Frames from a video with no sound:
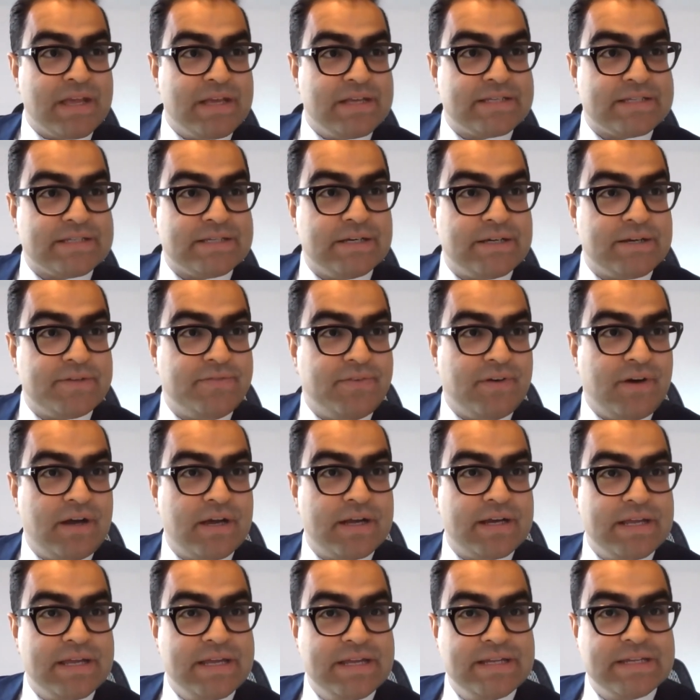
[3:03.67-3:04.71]

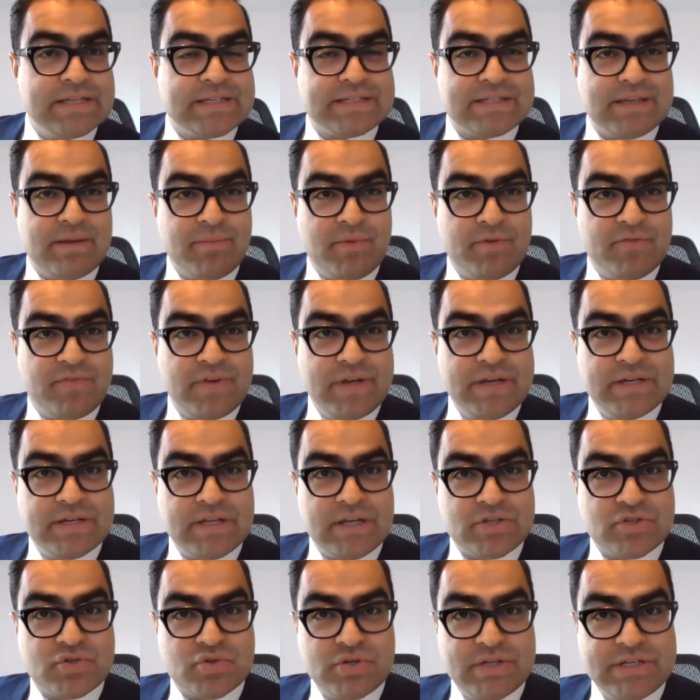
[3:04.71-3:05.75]
Certified in some of
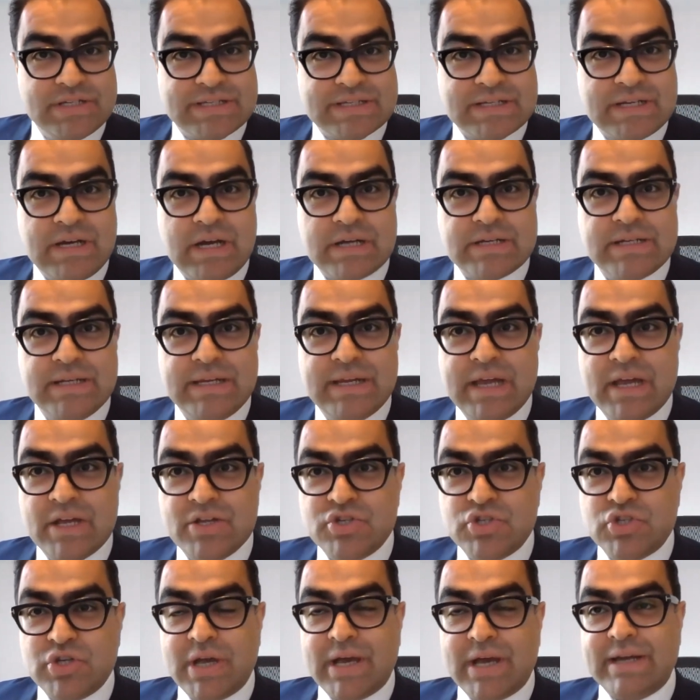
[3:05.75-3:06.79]
industry's
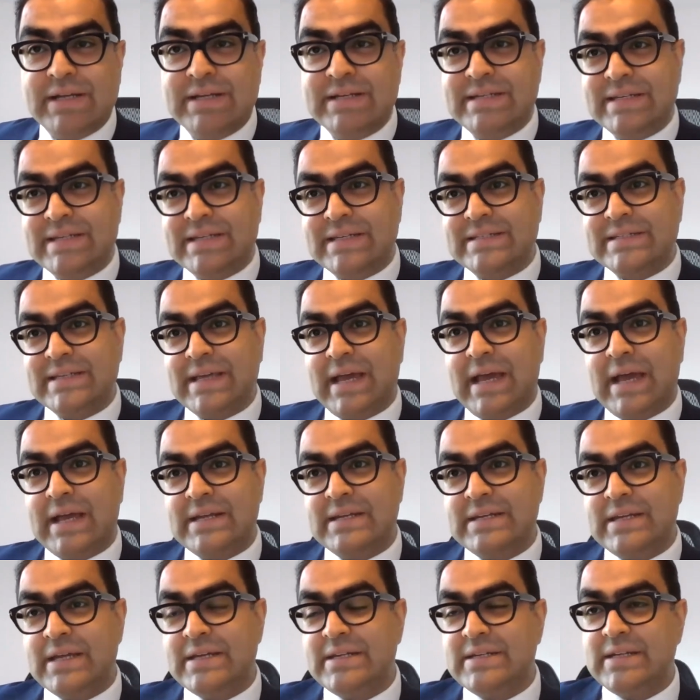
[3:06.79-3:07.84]
cutting-edge analytics
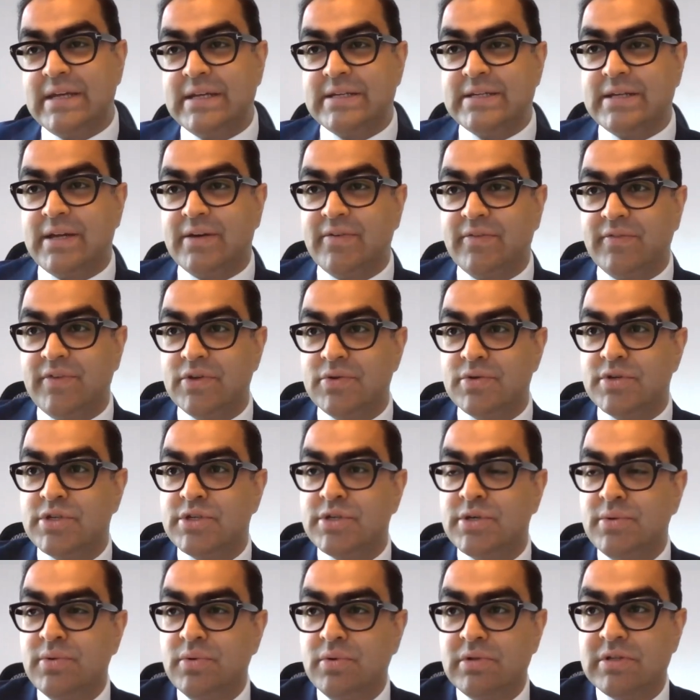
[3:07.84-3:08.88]
and data review
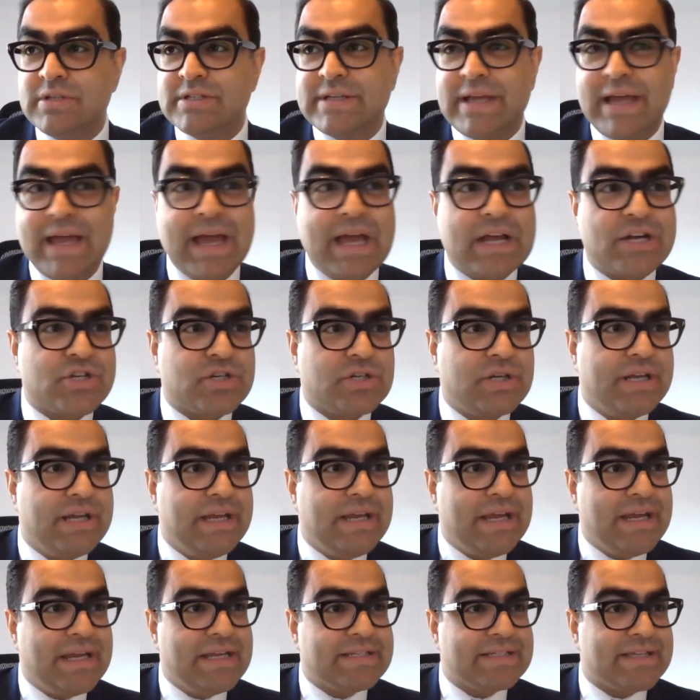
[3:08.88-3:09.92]
tools,
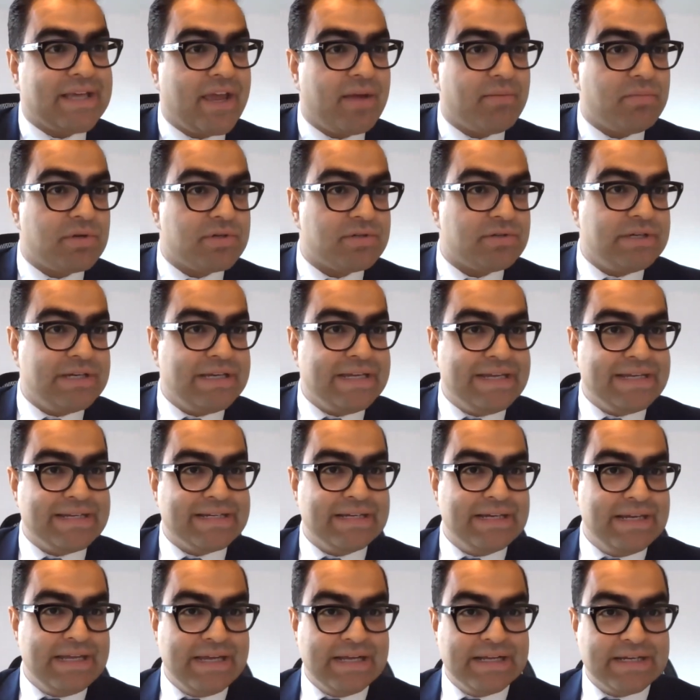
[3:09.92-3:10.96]
Ashley is able to lead
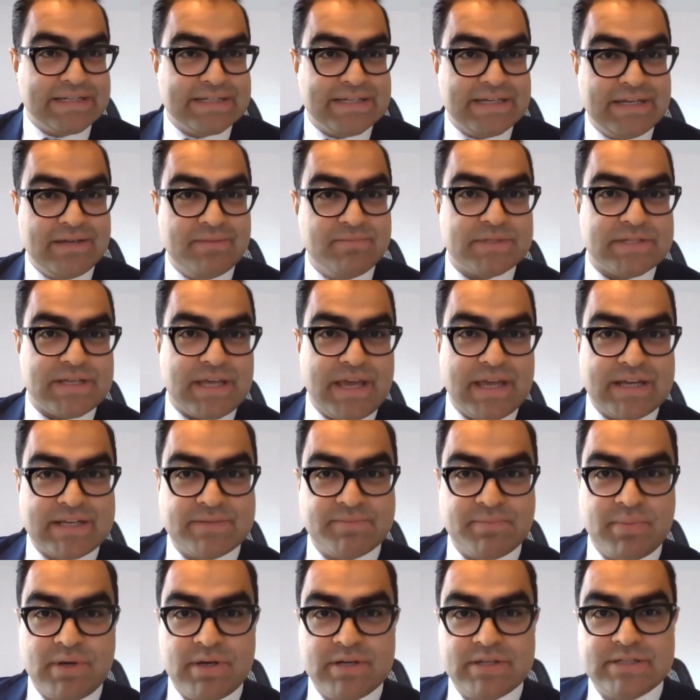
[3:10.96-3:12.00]
legal teams,
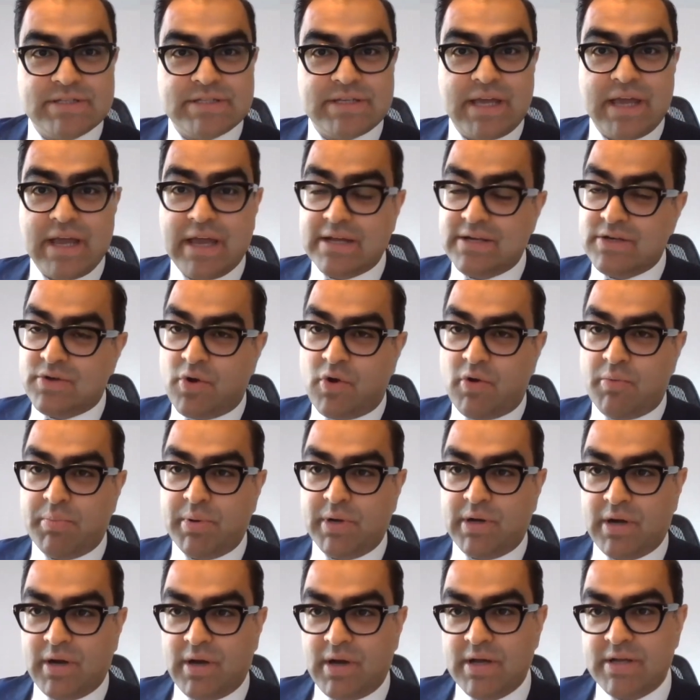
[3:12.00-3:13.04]
experts, and
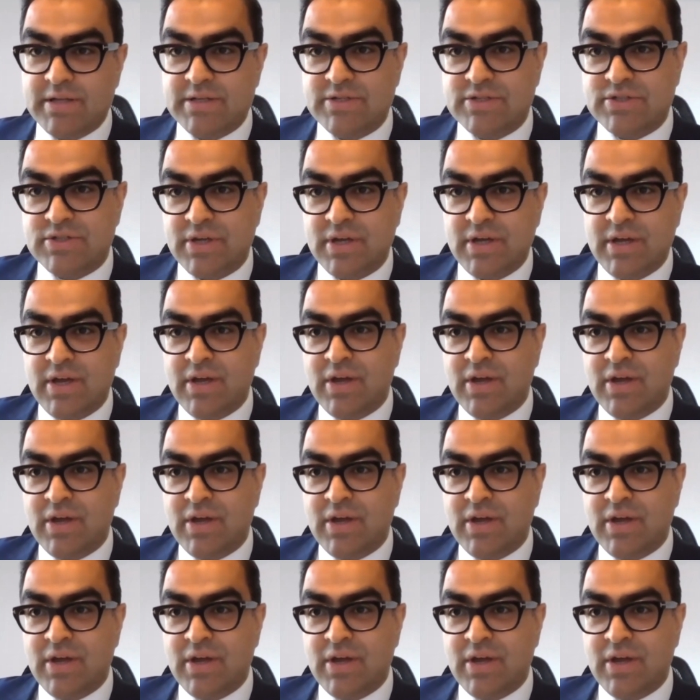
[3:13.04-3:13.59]
corporate clients